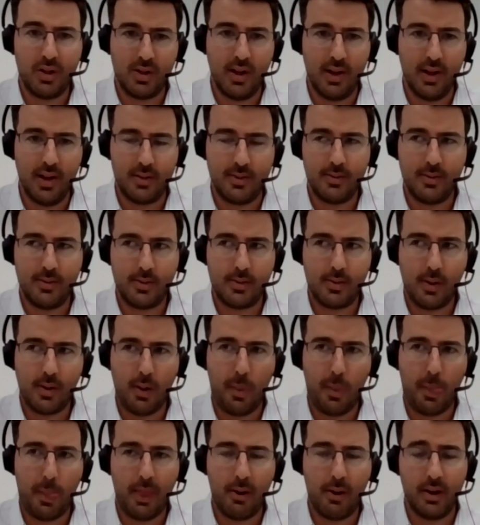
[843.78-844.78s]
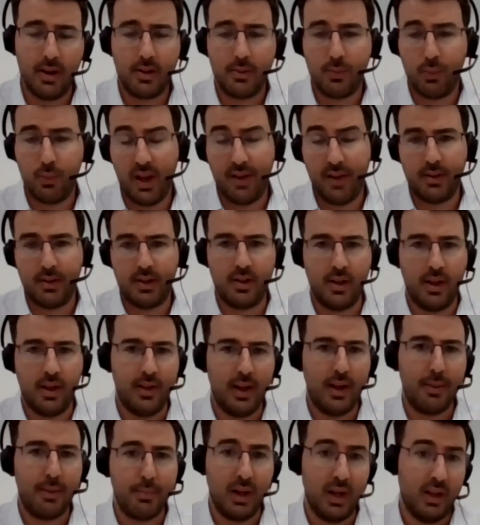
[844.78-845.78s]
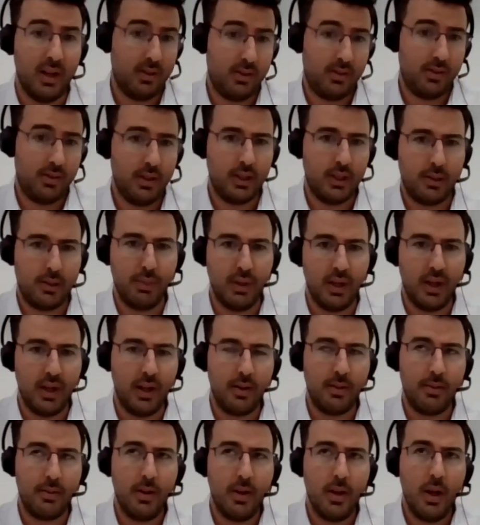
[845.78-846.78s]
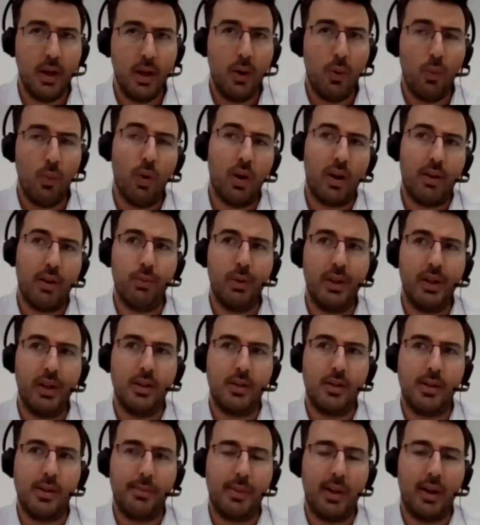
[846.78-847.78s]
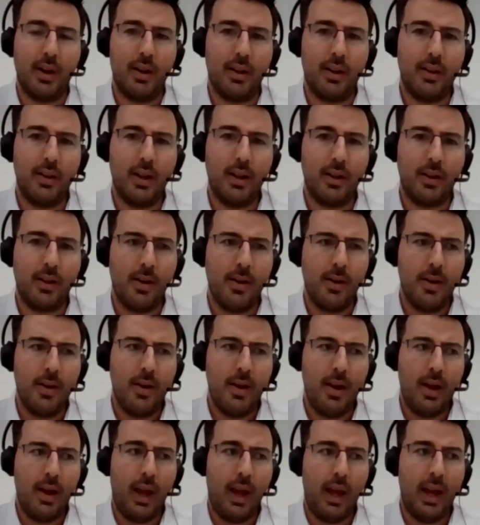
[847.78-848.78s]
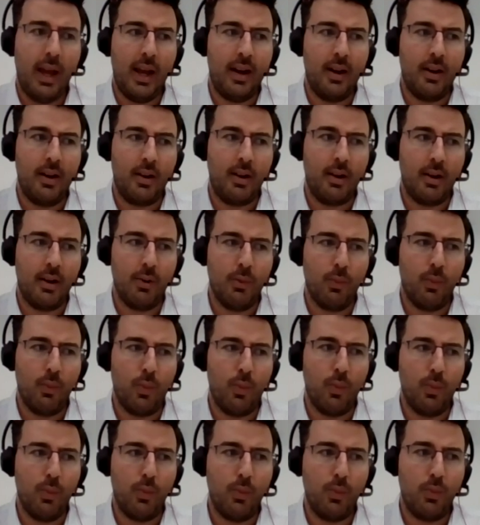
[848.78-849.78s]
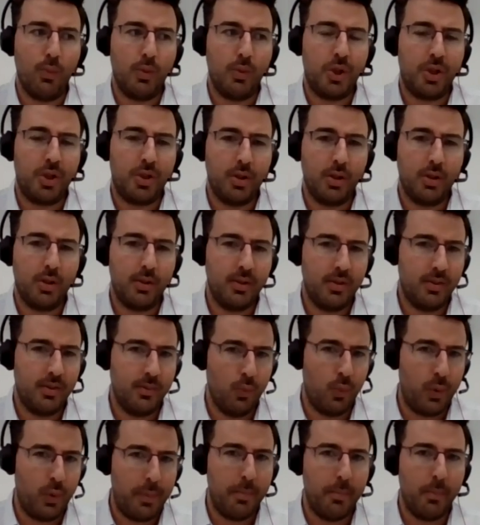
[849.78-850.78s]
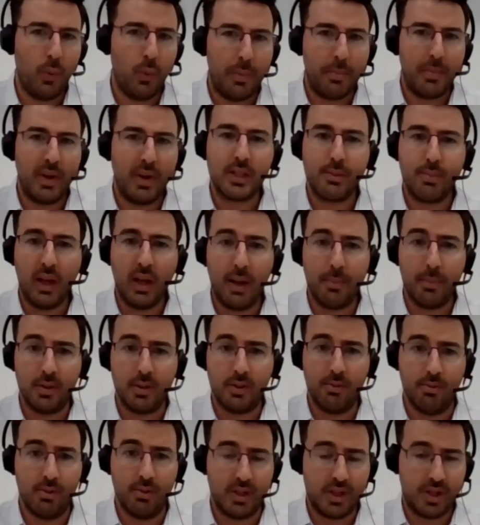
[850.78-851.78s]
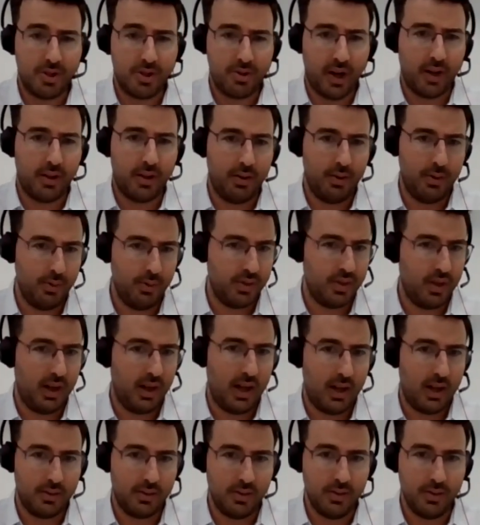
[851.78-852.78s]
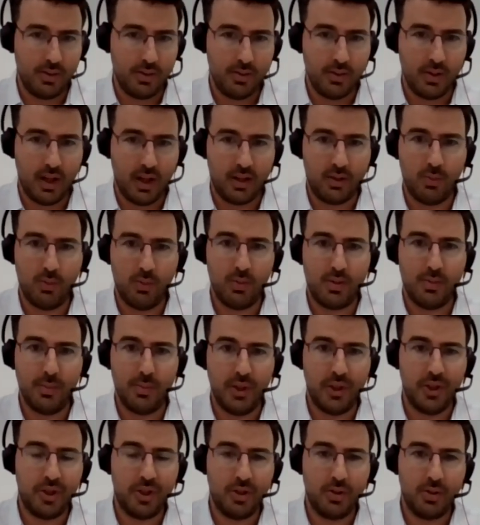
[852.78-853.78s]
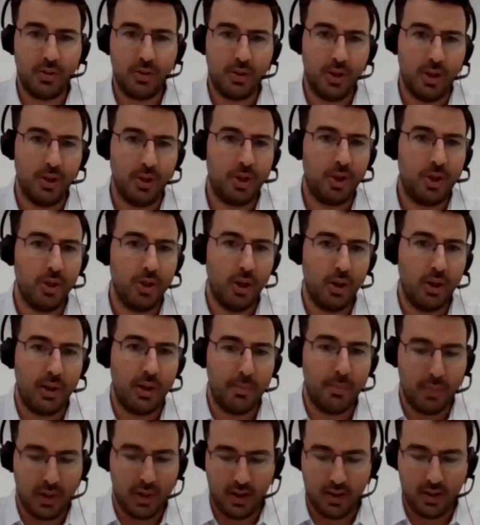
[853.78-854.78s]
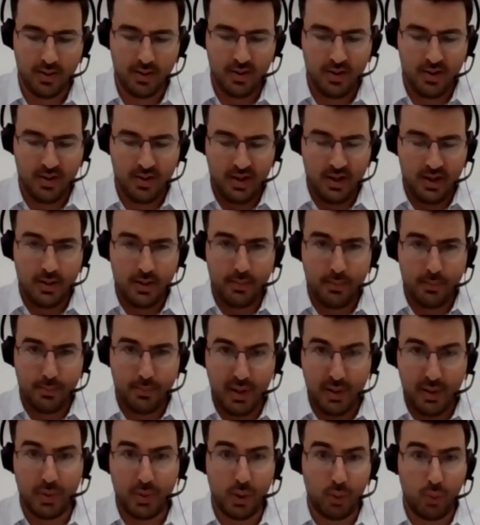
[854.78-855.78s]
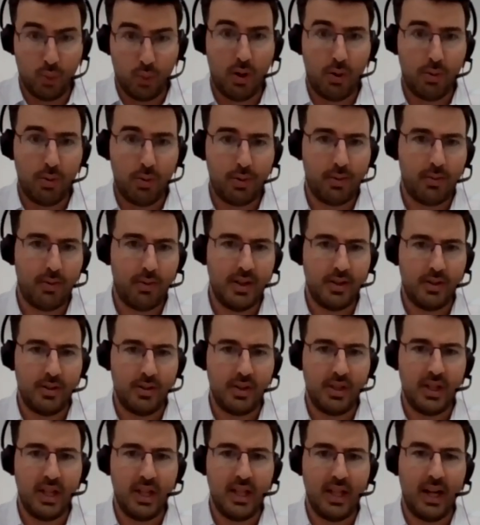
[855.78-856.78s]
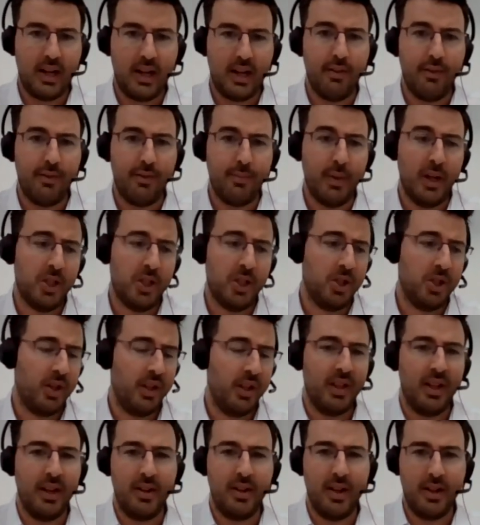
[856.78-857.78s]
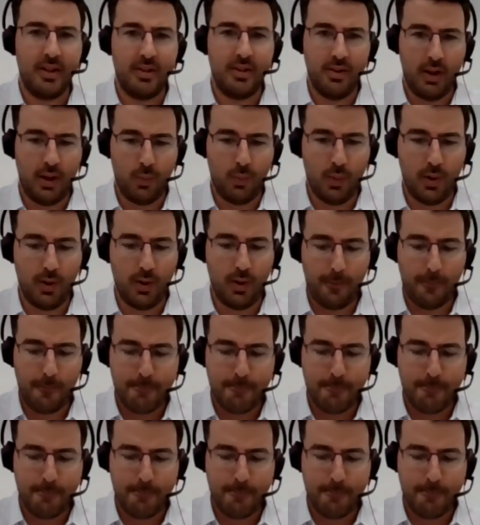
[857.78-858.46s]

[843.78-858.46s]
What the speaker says: letters, right? We haven't done that, but it's been, what if we did something like that? And, we must be able to restrict who's allowed to do that automation. It should only be people who are authorized to see that information in their day-to-day work.